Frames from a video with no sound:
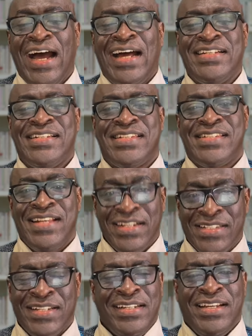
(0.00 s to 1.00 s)
and
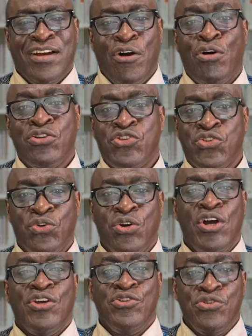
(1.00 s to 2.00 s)
certainly
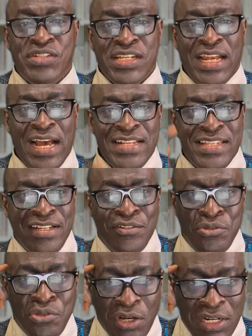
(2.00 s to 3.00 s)
also
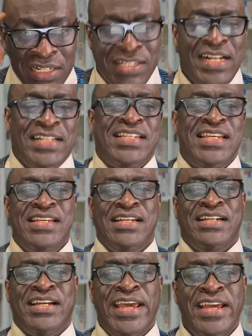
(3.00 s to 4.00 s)
utilizing knowledge that he
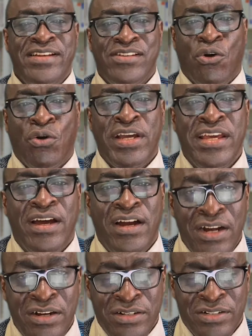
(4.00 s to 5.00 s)
gained or he
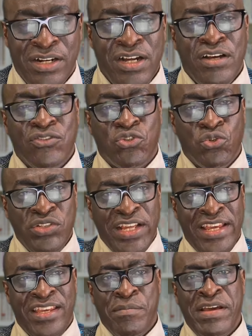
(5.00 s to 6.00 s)
earned through
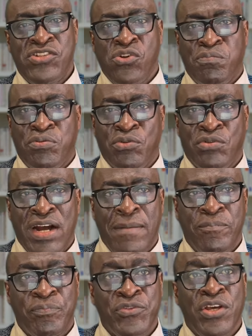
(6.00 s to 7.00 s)
the incubator
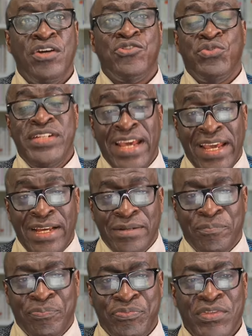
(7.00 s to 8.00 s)
program. Today,